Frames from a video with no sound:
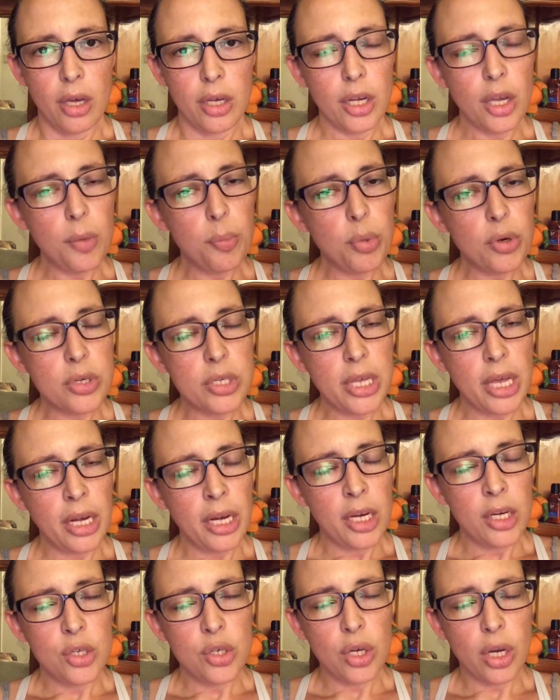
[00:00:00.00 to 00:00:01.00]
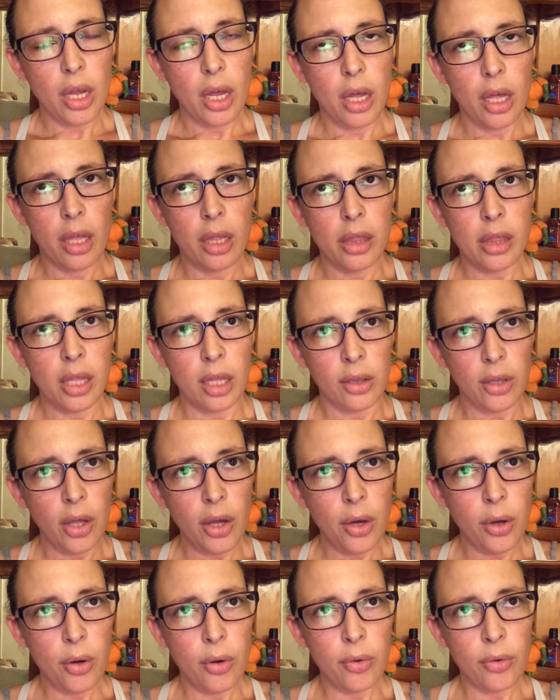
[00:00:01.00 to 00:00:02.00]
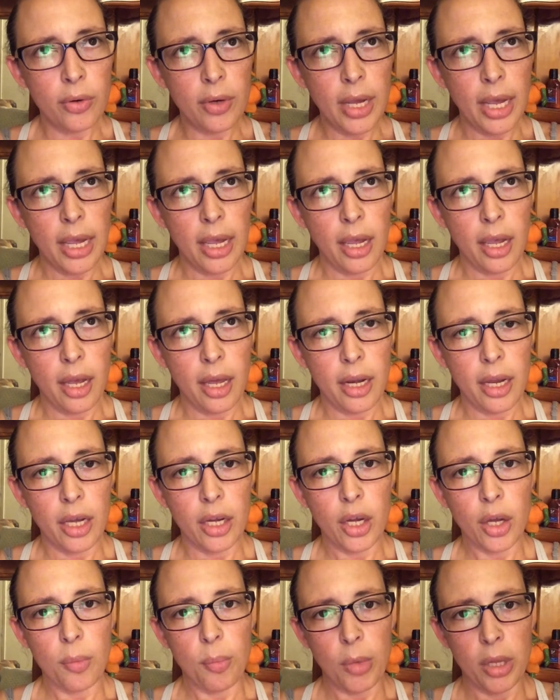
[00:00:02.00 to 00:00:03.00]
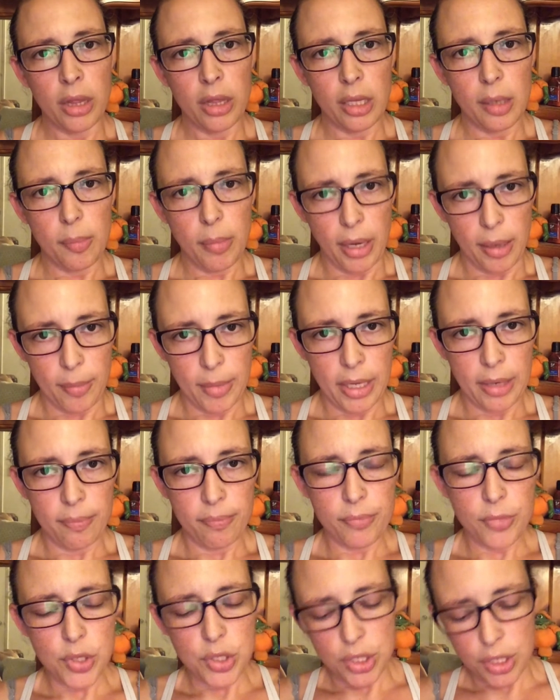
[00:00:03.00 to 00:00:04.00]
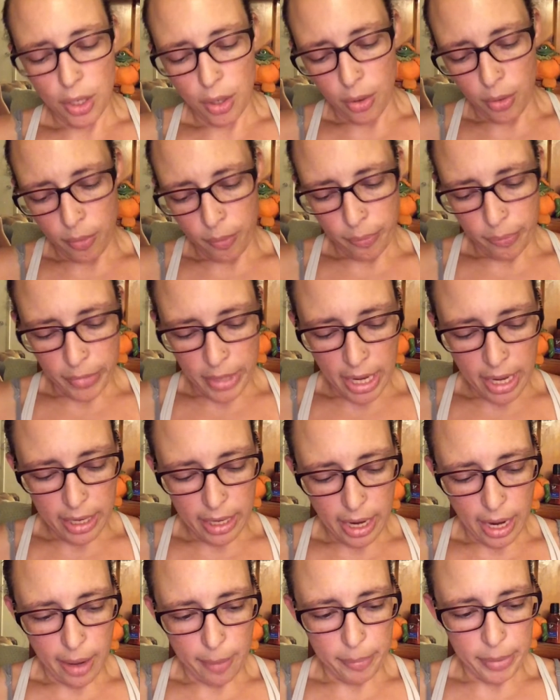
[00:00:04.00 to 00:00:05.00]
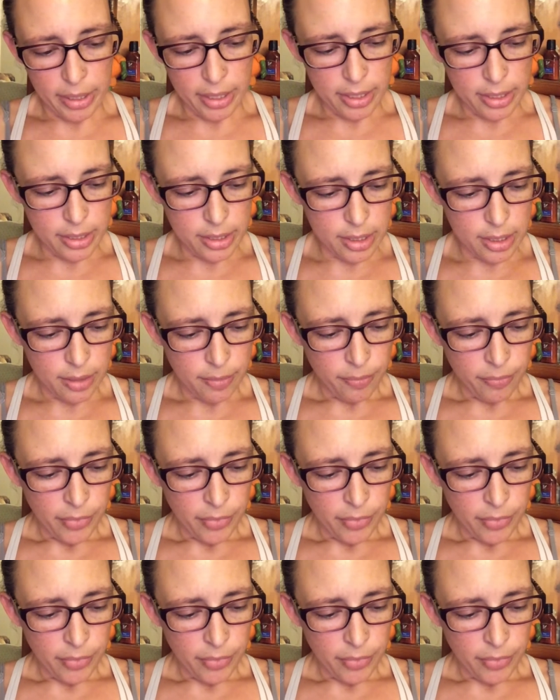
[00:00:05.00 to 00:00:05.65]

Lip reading: good percentage on the loan and a good monthly payment. So that happened.